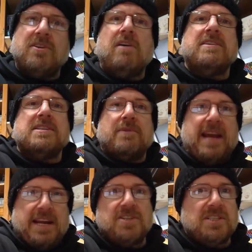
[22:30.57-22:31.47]
Not only do our
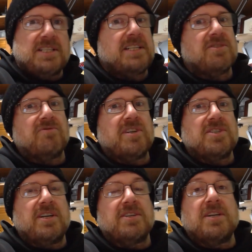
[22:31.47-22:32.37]
engines need to
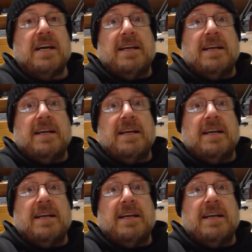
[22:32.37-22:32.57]
recharge,